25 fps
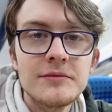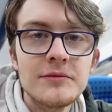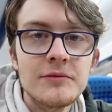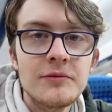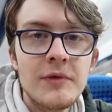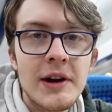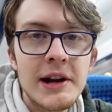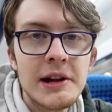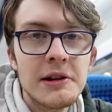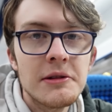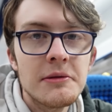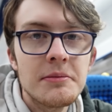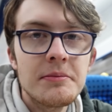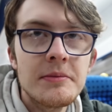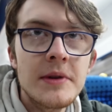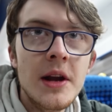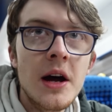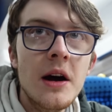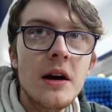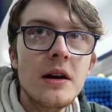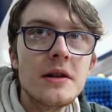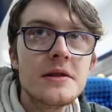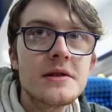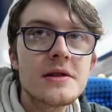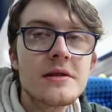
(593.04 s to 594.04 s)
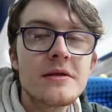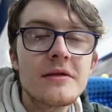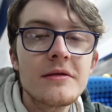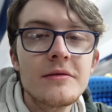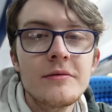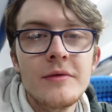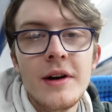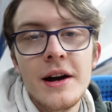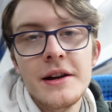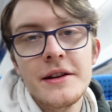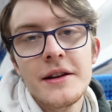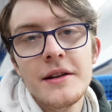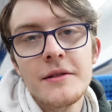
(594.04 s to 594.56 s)
rail nerds
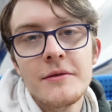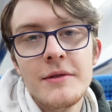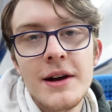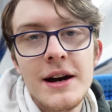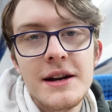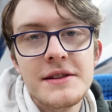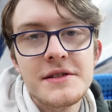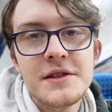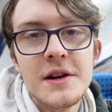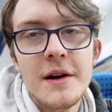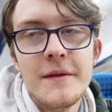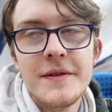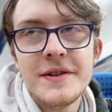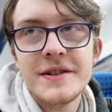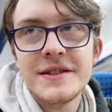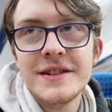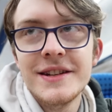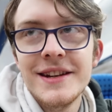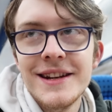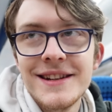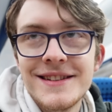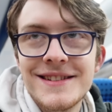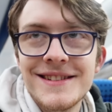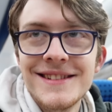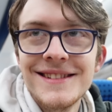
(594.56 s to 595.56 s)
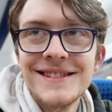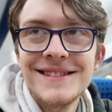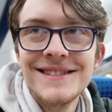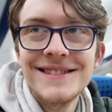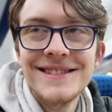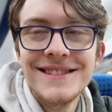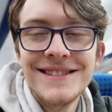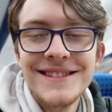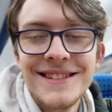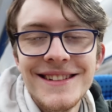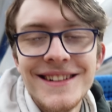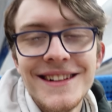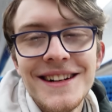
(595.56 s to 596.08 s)
riding rare services.
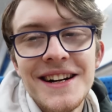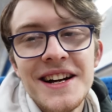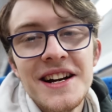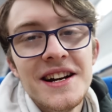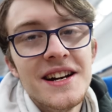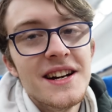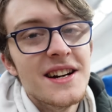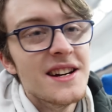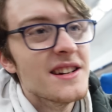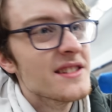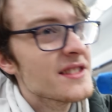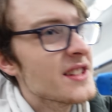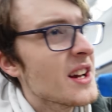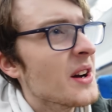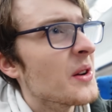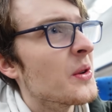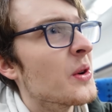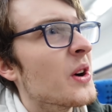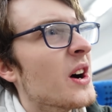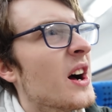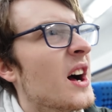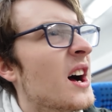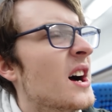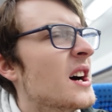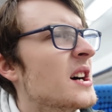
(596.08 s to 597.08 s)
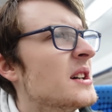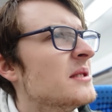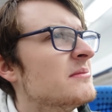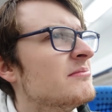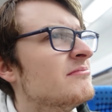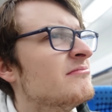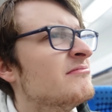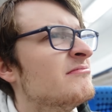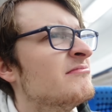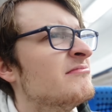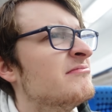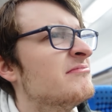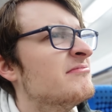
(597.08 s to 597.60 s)
So,
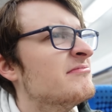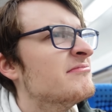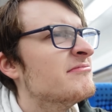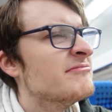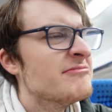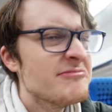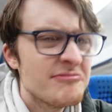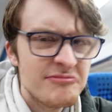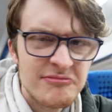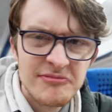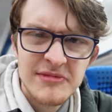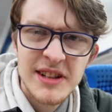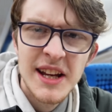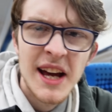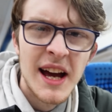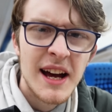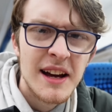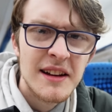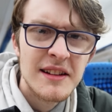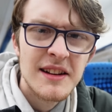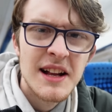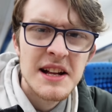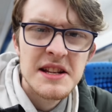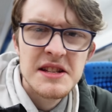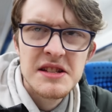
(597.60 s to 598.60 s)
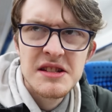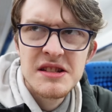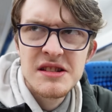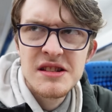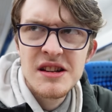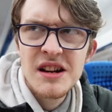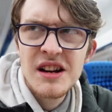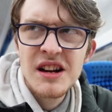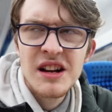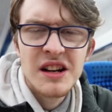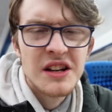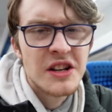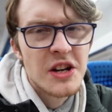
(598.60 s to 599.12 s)
yeah, let's
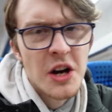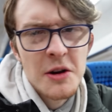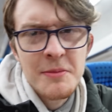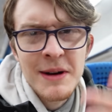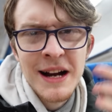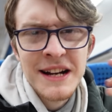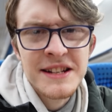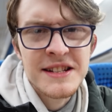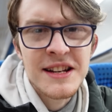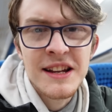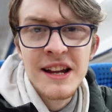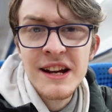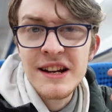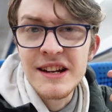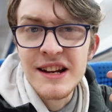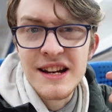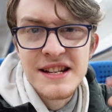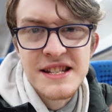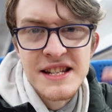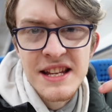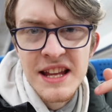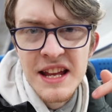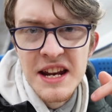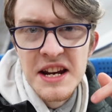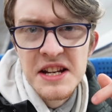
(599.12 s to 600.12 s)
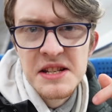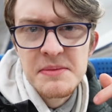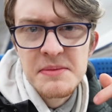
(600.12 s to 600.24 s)
go back to Lancaster then, I